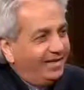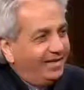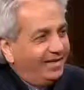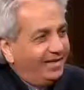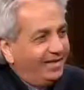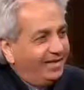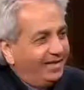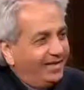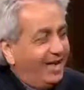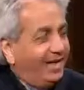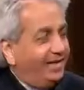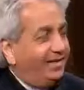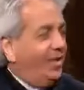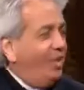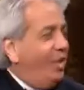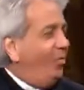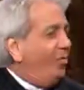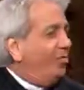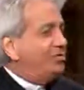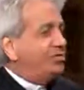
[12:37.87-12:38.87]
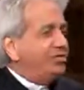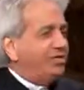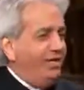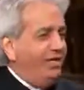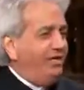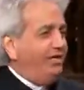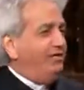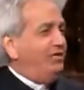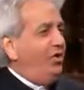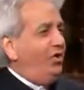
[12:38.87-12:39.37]
And they almost
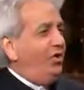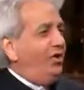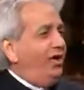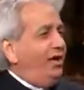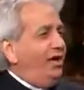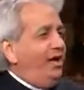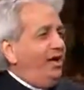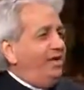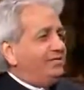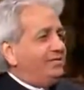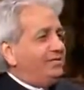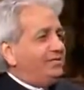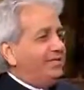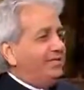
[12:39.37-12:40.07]
killed you on eggs.